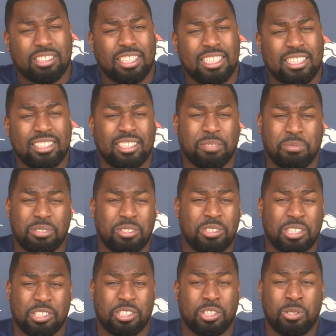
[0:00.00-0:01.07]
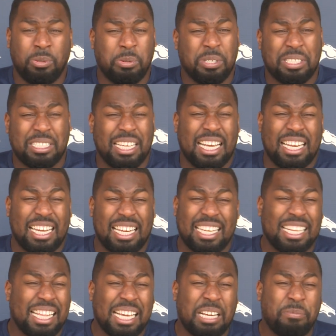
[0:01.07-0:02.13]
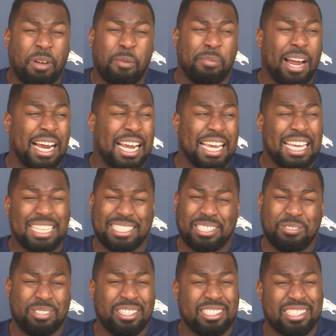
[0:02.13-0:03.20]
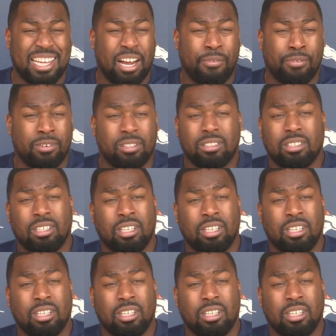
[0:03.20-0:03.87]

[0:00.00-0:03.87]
It's just something you just do. It's, and and the thing about blocking kicks is really just effort.